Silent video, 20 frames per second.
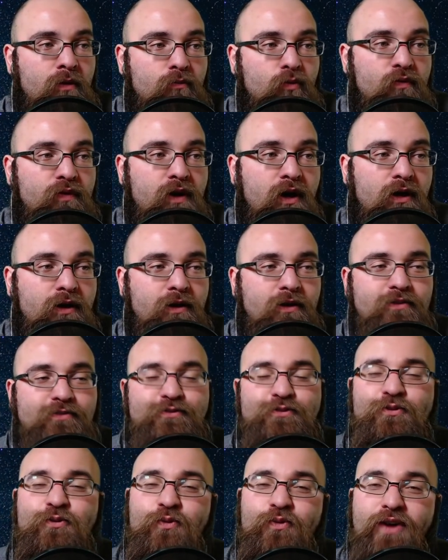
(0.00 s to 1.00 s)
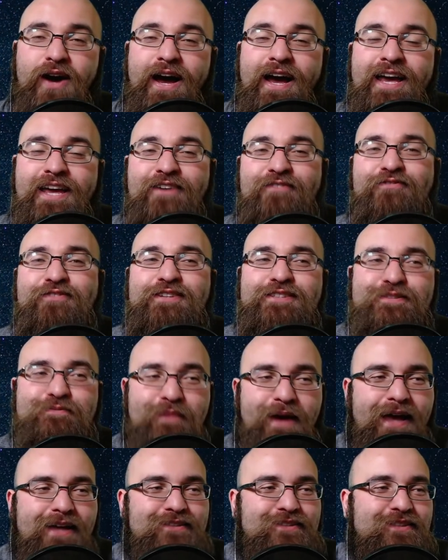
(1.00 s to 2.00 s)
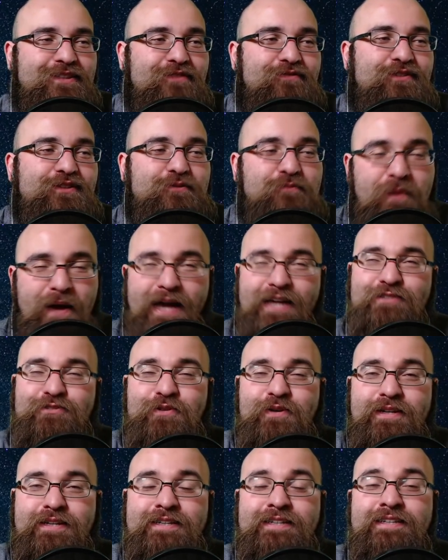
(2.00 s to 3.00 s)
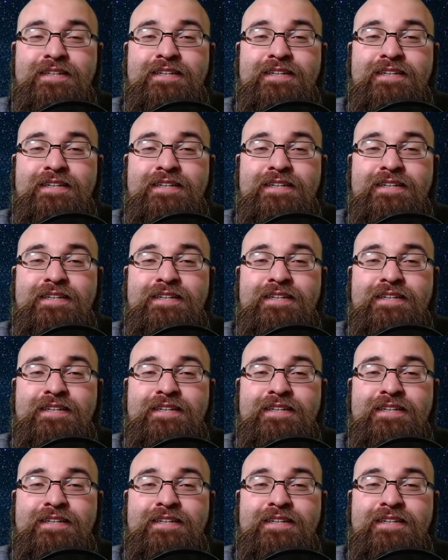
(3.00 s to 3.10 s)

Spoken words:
Moving on to Ryan Fitzmagic Fitzpatrick.